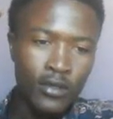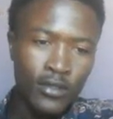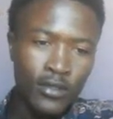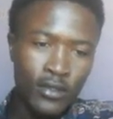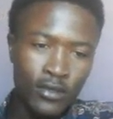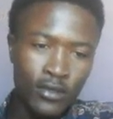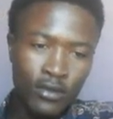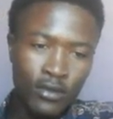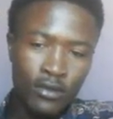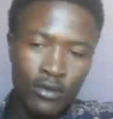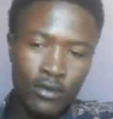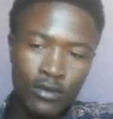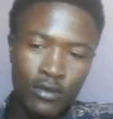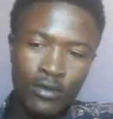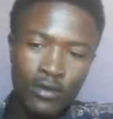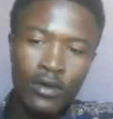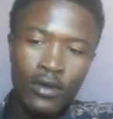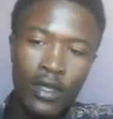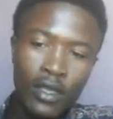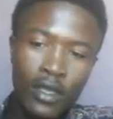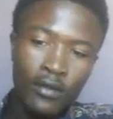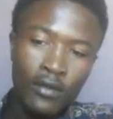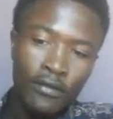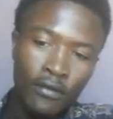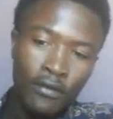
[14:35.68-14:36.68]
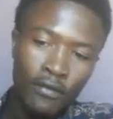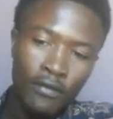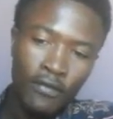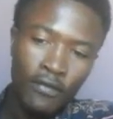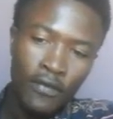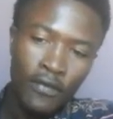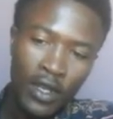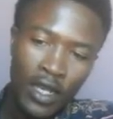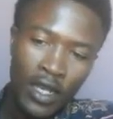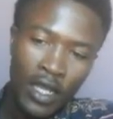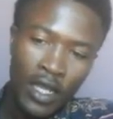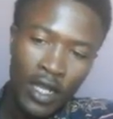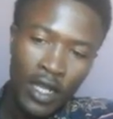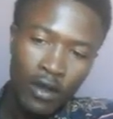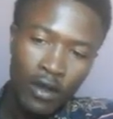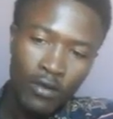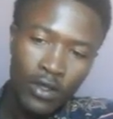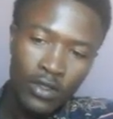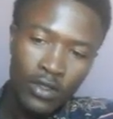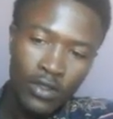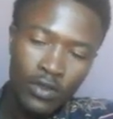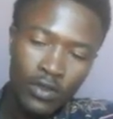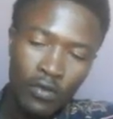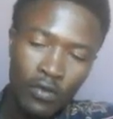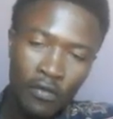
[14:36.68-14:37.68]
So if you feel like I
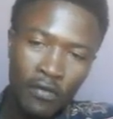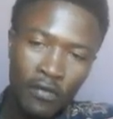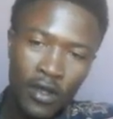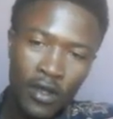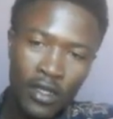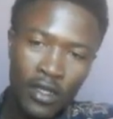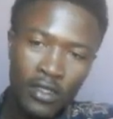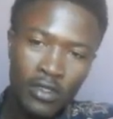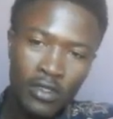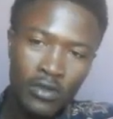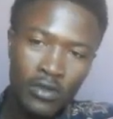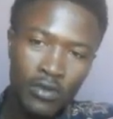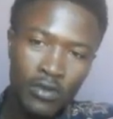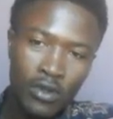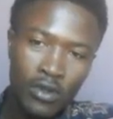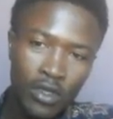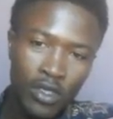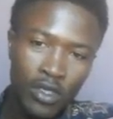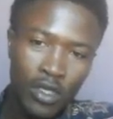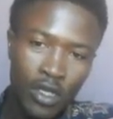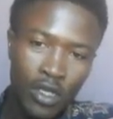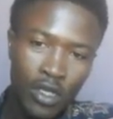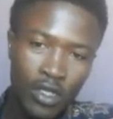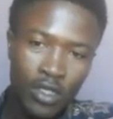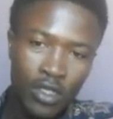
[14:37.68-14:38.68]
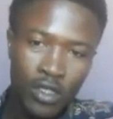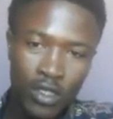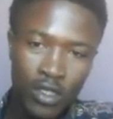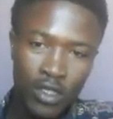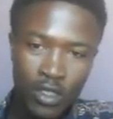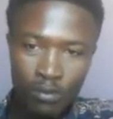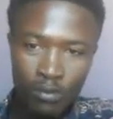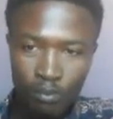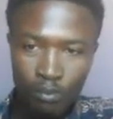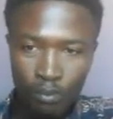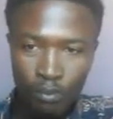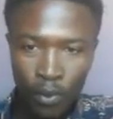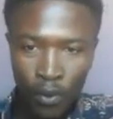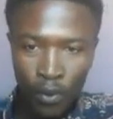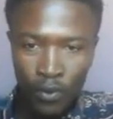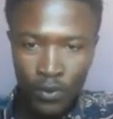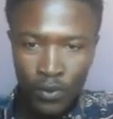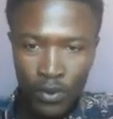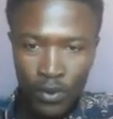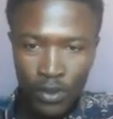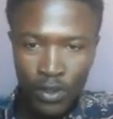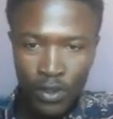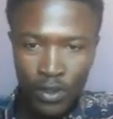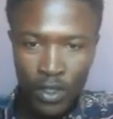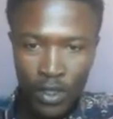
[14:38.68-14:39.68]
was too fast, you can just
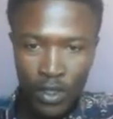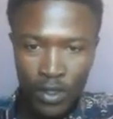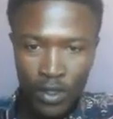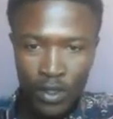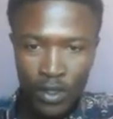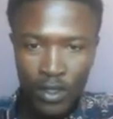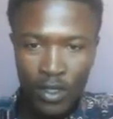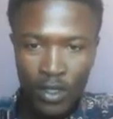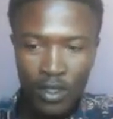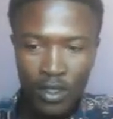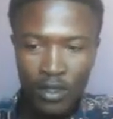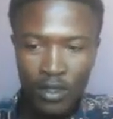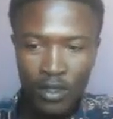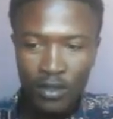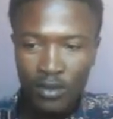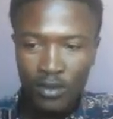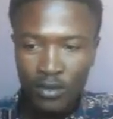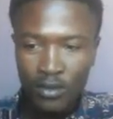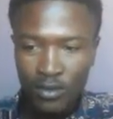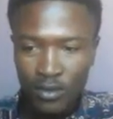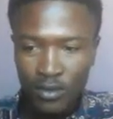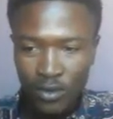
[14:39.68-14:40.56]
pause and then